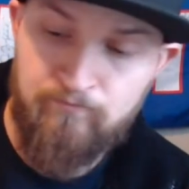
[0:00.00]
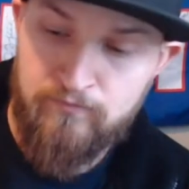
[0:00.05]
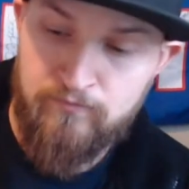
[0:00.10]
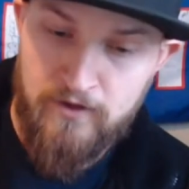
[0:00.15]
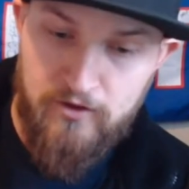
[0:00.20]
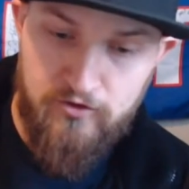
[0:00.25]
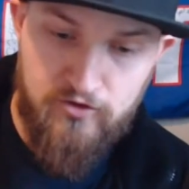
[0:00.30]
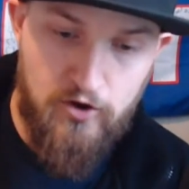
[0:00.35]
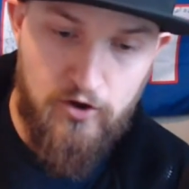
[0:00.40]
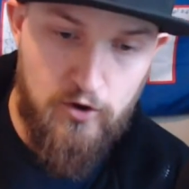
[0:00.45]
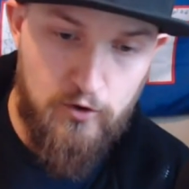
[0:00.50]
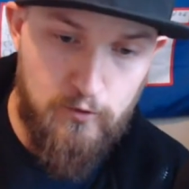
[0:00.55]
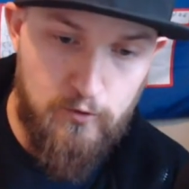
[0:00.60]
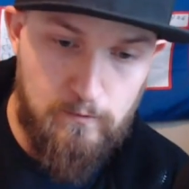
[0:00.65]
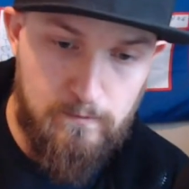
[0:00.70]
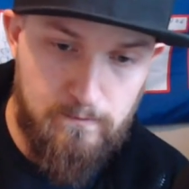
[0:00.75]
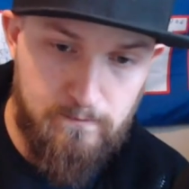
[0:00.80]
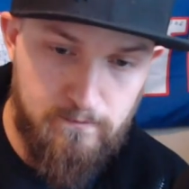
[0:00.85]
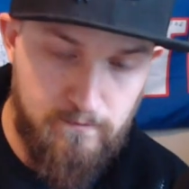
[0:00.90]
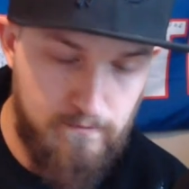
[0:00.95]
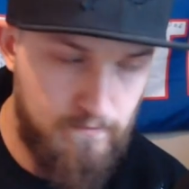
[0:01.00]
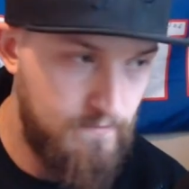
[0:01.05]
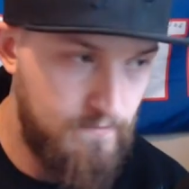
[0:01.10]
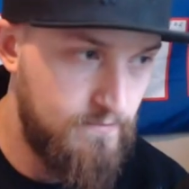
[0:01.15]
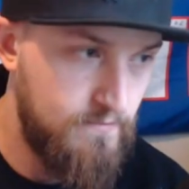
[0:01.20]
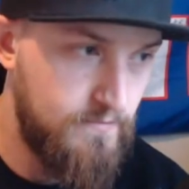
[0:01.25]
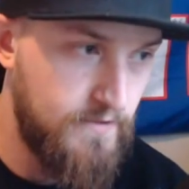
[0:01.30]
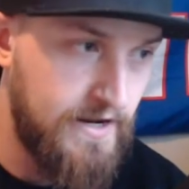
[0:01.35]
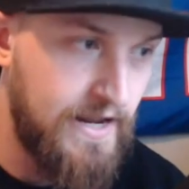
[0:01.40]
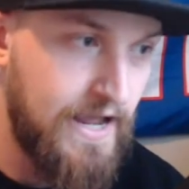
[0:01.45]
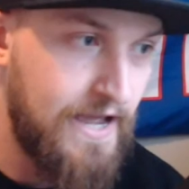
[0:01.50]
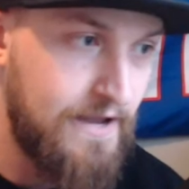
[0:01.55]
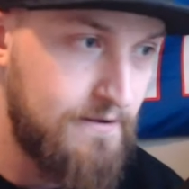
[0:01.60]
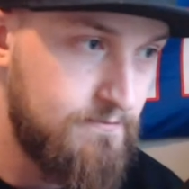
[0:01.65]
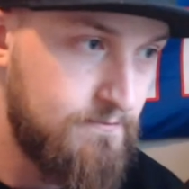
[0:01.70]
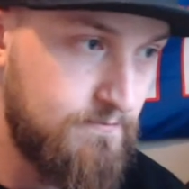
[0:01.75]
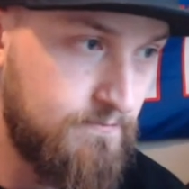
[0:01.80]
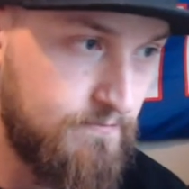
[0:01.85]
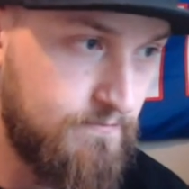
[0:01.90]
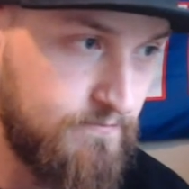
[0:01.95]
So, again,
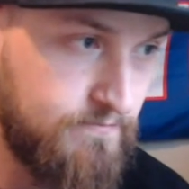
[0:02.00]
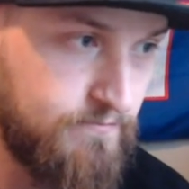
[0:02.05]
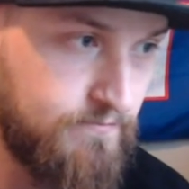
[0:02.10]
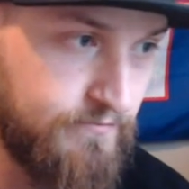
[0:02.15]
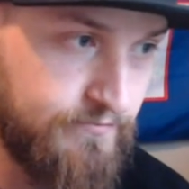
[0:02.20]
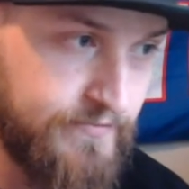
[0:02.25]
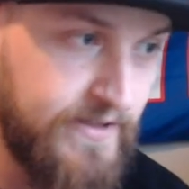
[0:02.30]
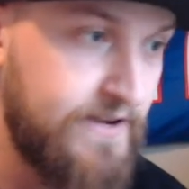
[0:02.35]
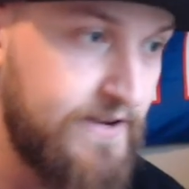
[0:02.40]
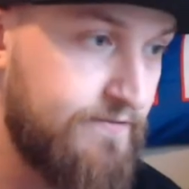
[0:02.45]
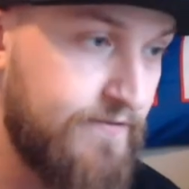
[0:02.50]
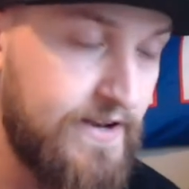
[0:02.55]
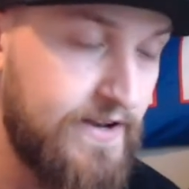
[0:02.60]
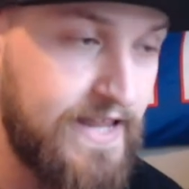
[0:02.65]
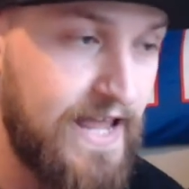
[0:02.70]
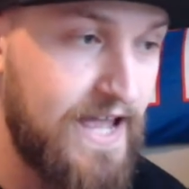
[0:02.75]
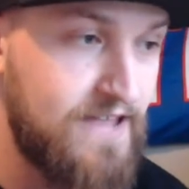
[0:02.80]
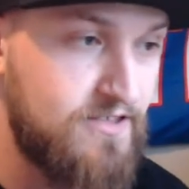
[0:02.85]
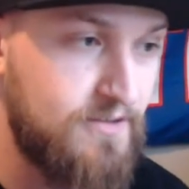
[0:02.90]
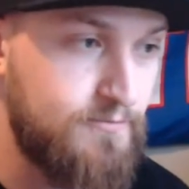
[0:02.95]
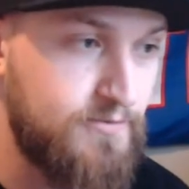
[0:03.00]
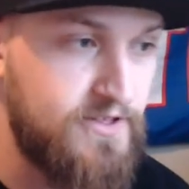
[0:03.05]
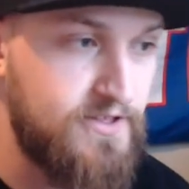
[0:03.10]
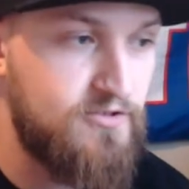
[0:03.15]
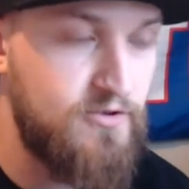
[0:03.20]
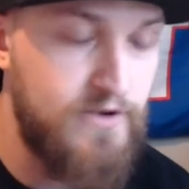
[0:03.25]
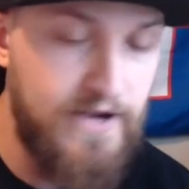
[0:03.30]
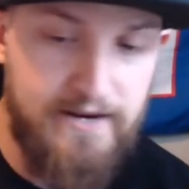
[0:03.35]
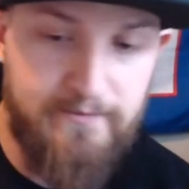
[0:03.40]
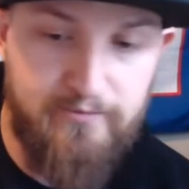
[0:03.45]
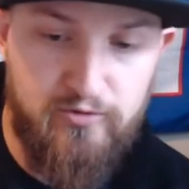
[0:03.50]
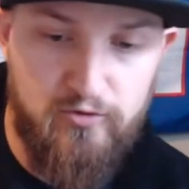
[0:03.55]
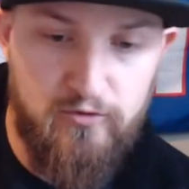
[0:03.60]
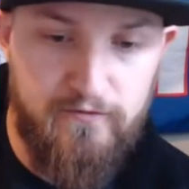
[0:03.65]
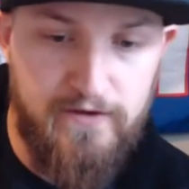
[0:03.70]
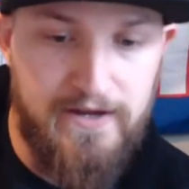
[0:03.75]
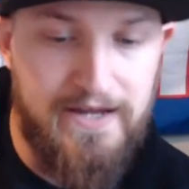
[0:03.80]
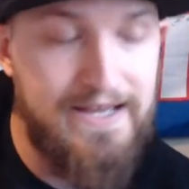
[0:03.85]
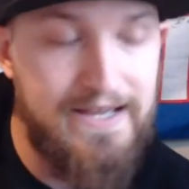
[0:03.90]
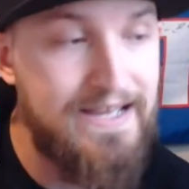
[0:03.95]
they did fantastic, but they still got to prove
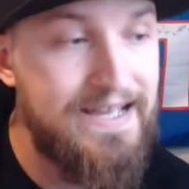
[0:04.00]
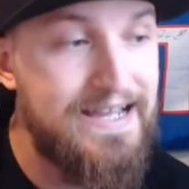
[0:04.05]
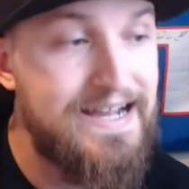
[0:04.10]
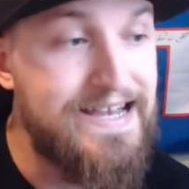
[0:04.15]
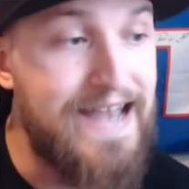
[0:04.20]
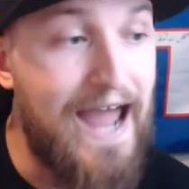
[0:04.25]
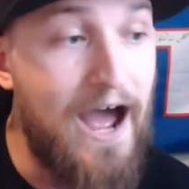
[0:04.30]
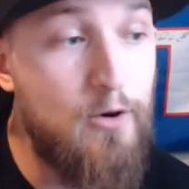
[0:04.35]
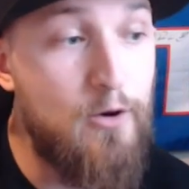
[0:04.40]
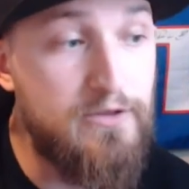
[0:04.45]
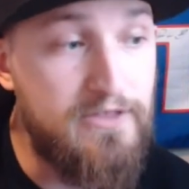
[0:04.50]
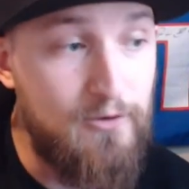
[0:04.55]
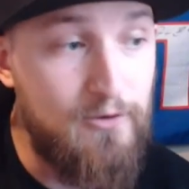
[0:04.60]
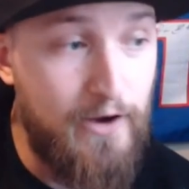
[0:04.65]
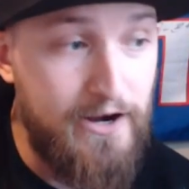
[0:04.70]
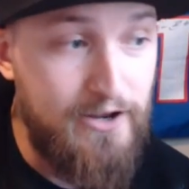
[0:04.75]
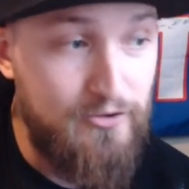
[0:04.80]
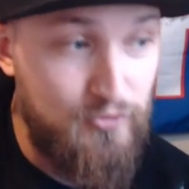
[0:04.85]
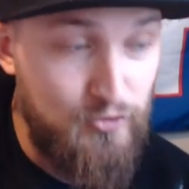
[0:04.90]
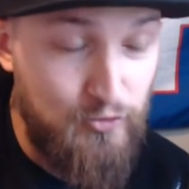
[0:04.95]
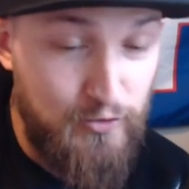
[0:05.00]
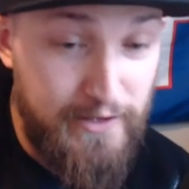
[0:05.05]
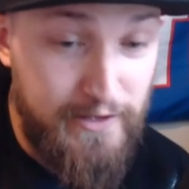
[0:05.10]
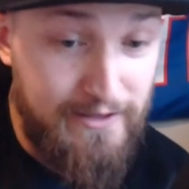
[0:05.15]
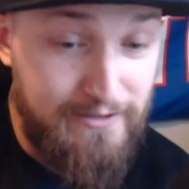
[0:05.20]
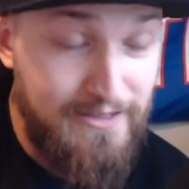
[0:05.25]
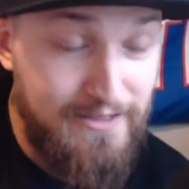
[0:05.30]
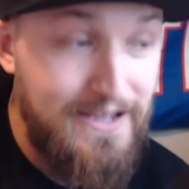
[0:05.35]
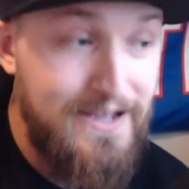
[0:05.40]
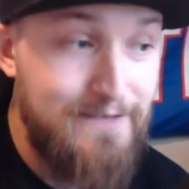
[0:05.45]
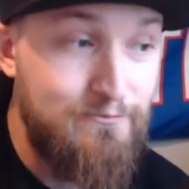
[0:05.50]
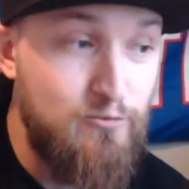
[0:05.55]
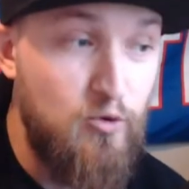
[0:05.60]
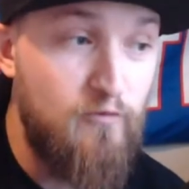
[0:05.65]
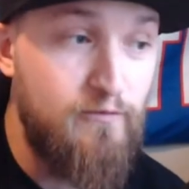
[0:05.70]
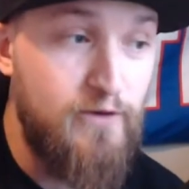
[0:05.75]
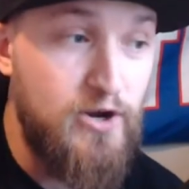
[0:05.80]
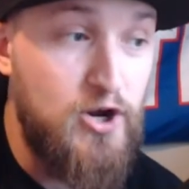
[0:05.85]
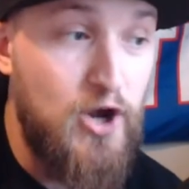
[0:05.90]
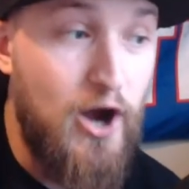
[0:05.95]
it. Now what they want to do is move
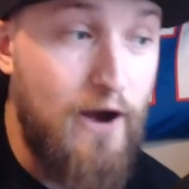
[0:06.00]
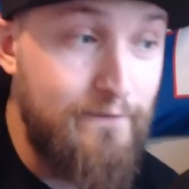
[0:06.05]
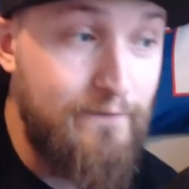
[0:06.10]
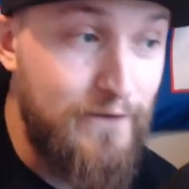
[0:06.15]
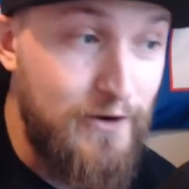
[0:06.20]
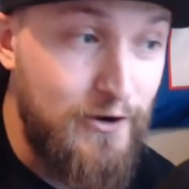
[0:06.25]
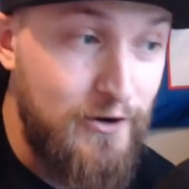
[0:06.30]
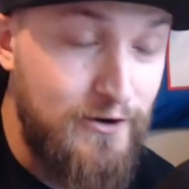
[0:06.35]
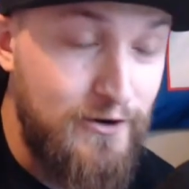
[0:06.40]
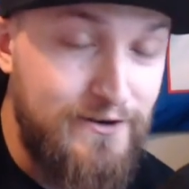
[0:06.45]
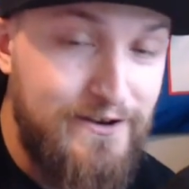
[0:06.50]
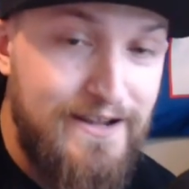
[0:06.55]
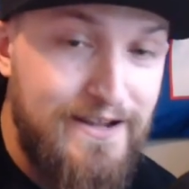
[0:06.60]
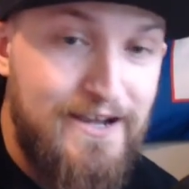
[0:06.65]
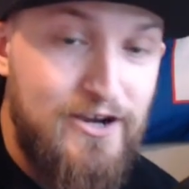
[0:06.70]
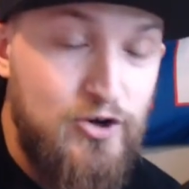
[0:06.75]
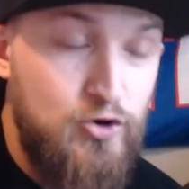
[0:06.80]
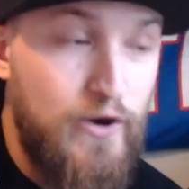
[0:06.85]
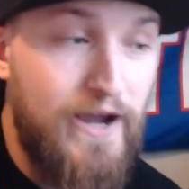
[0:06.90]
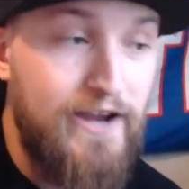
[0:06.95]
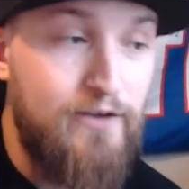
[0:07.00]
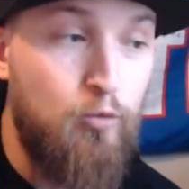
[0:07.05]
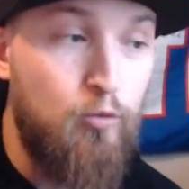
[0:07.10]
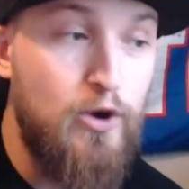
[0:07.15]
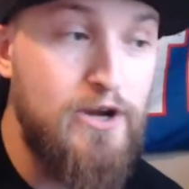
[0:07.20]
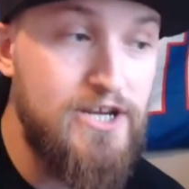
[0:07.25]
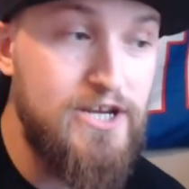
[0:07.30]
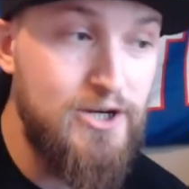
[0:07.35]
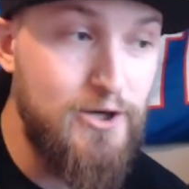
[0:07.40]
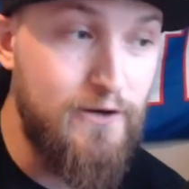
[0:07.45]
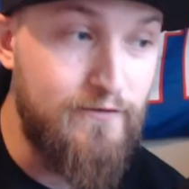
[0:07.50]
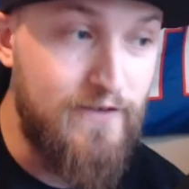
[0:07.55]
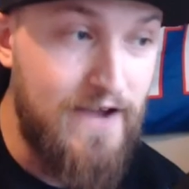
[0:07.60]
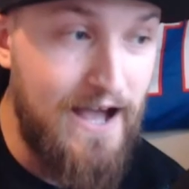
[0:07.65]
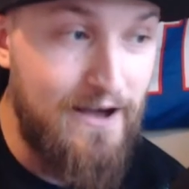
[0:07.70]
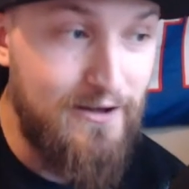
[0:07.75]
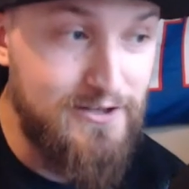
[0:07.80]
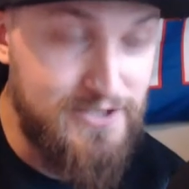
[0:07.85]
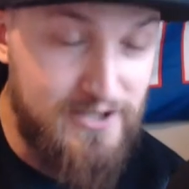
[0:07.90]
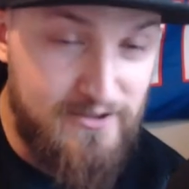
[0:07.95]
McGovern, who had 1 year of
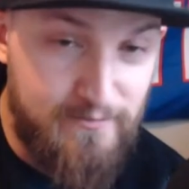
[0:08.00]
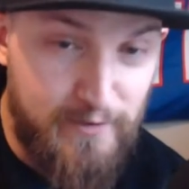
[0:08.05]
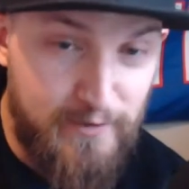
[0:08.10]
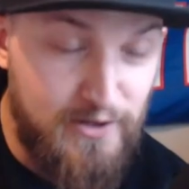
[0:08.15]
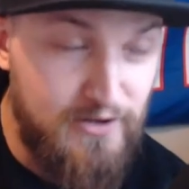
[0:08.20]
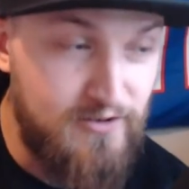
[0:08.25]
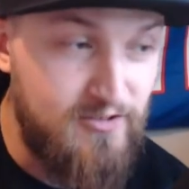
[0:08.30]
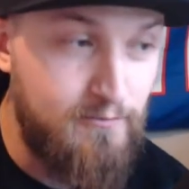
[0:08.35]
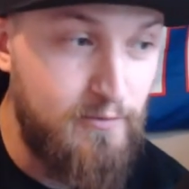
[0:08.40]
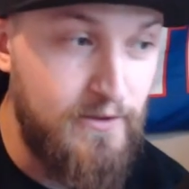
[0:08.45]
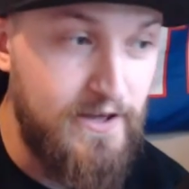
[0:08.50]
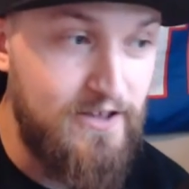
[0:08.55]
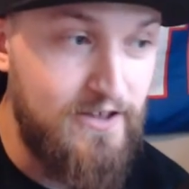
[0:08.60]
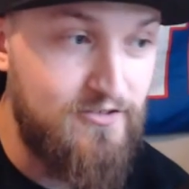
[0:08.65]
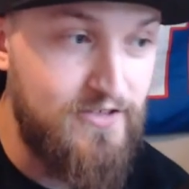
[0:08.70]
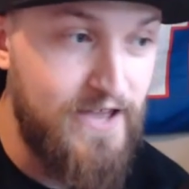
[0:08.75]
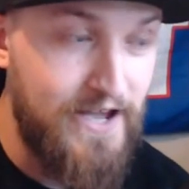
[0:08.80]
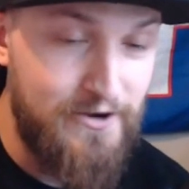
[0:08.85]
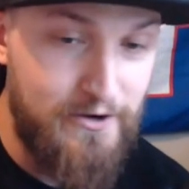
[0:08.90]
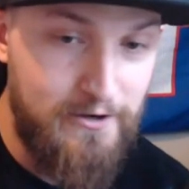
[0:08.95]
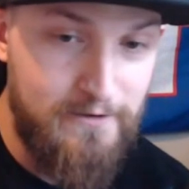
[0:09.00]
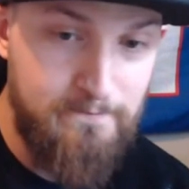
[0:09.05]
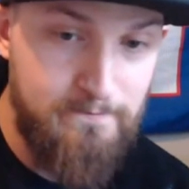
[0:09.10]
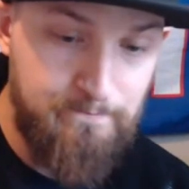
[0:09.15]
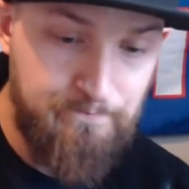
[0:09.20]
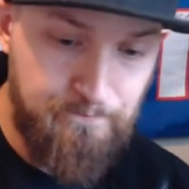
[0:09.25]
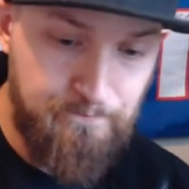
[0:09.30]
college experience playing center,